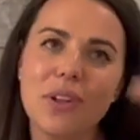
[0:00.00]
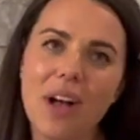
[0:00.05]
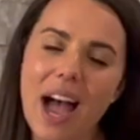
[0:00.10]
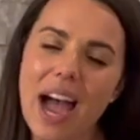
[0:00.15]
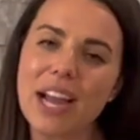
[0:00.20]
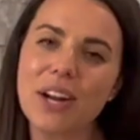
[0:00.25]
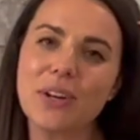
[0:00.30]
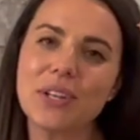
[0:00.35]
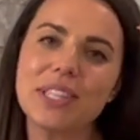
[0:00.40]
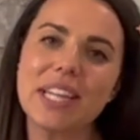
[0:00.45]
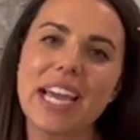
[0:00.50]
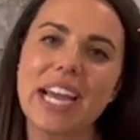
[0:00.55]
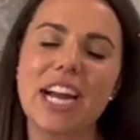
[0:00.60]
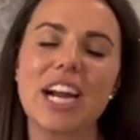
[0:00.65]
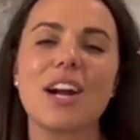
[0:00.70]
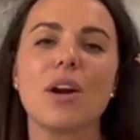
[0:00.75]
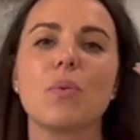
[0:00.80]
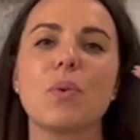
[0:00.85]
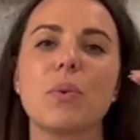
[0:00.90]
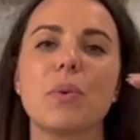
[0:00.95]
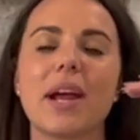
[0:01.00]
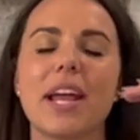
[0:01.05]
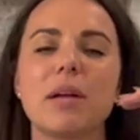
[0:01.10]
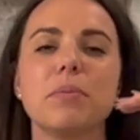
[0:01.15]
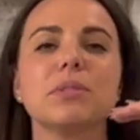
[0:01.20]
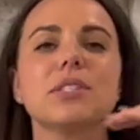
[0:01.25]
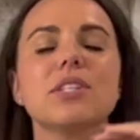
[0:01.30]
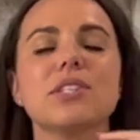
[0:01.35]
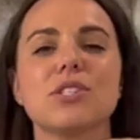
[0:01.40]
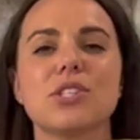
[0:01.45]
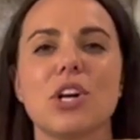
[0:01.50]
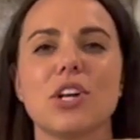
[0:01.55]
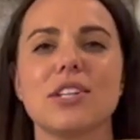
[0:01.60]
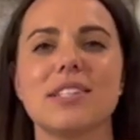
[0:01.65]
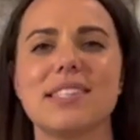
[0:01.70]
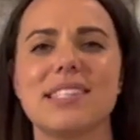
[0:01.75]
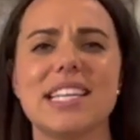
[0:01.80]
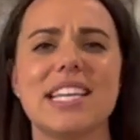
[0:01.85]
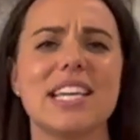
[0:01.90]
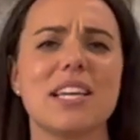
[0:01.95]
higher in the air, we were able to
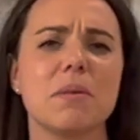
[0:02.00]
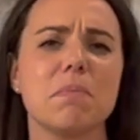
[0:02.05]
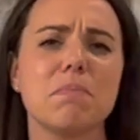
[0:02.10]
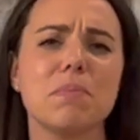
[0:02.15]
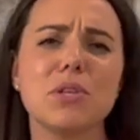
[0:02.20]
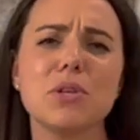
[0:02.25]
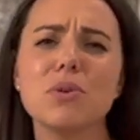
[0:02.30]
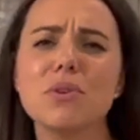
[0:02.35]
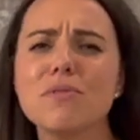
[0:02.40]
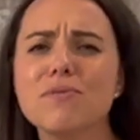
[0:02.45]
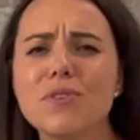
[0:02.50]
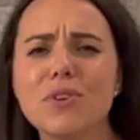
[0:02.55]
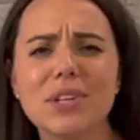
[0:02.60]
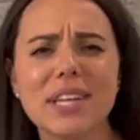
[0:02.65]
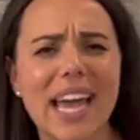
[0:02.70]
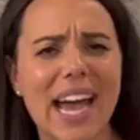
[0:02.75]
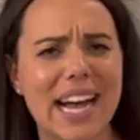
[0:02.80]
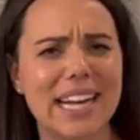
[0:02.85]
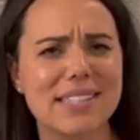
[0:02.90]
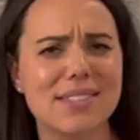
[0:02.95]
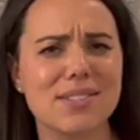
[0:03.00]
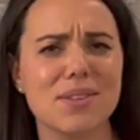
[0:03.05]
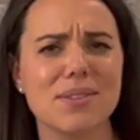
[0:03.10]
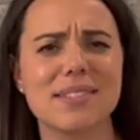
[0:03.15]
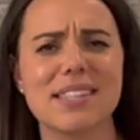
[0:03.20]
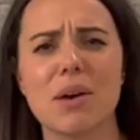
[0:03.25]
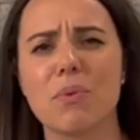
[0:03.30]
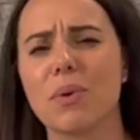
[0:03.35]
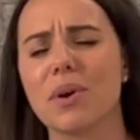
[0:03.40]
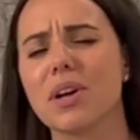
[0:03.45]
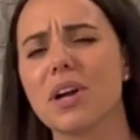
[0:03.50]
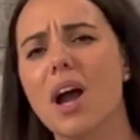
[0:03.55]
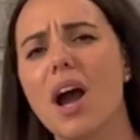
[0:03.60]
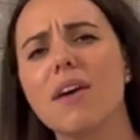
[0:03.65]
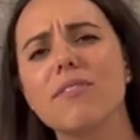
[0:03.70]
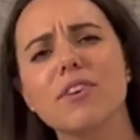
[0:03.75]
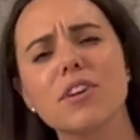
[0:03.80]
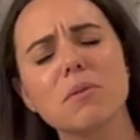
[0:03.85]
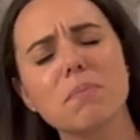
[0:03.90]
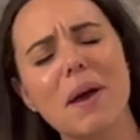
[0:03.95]
start seeing beautiful castles that were
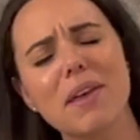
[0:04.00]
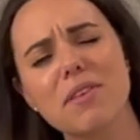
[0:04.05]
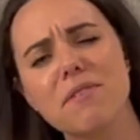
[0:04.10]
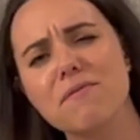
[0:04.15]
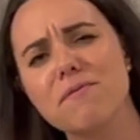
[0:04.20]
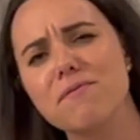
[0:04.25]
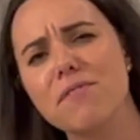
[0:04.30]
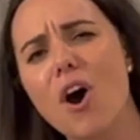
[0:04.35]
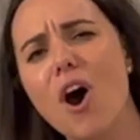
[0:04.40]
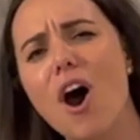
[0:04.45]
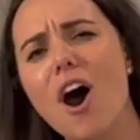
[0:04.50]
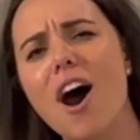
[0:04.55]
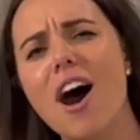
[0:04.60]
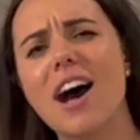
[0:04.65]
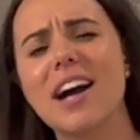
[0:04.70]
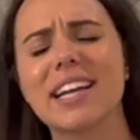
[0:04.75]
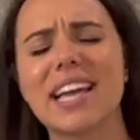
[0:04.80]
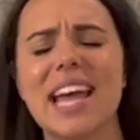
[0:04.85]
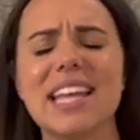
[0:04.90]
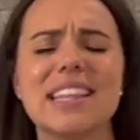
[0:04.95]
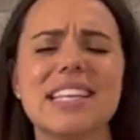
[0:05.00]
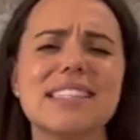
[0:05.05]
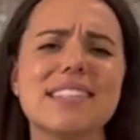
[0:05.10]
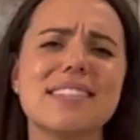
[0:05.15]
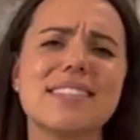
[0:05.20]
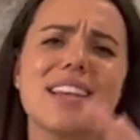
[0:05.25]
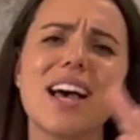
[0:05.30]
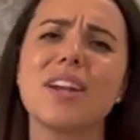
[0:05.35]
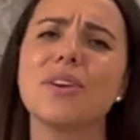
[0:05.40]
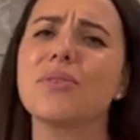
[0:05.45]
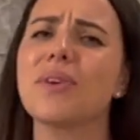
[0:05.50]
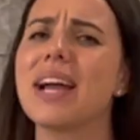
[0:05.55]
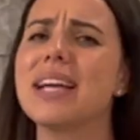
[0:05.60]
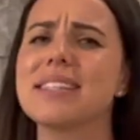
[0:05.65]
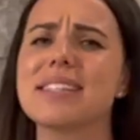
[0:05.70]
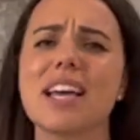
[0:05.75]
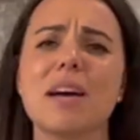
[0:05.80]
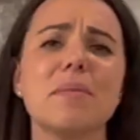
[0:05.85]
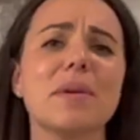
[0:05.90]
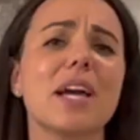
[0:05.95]
covered by the fog and the
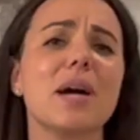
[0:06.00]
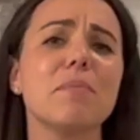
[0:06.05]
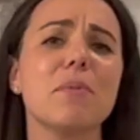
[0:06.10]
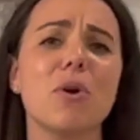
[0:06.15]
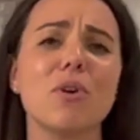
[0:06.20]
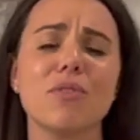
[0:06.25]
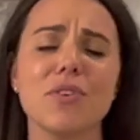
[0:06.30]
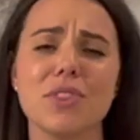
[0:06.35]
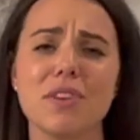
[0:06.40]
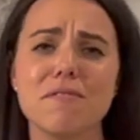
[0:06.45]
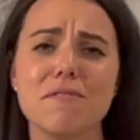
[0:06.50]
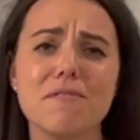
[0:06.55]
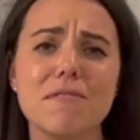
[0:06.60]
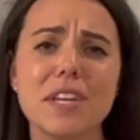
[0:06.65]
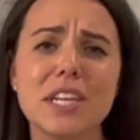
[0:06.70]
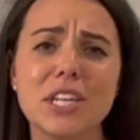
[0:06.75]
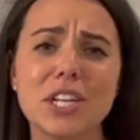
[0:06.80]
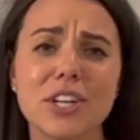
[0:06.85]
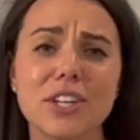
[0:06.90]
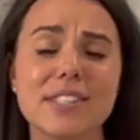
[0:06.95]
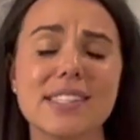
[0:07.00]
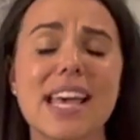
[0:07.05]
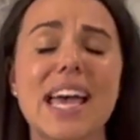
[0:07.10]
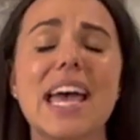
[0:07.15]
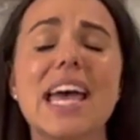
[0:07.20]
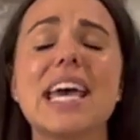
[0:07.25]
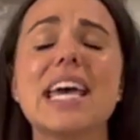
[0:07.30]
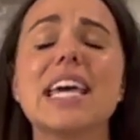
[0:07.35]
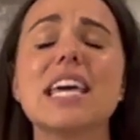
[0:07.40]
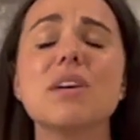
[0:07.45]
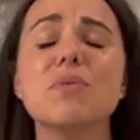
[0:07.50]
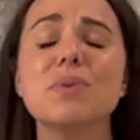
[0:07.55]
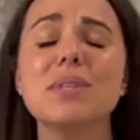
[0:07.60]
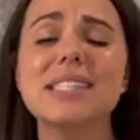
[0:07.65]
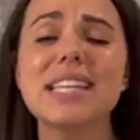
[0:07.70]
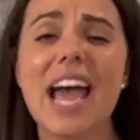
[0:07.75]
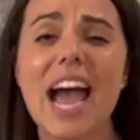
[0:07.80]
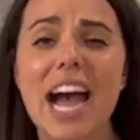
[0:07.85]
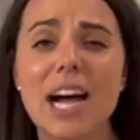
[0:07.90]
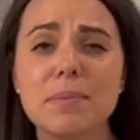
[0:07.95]
sunrise coming up over the vineyards. It
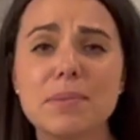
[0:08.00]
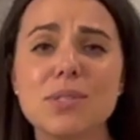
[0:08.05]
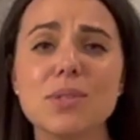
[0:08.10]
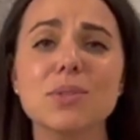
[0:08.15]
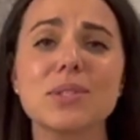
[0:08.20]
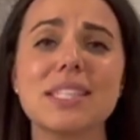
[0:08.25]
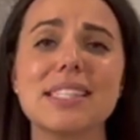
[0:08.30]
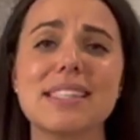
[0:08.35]
was absolutely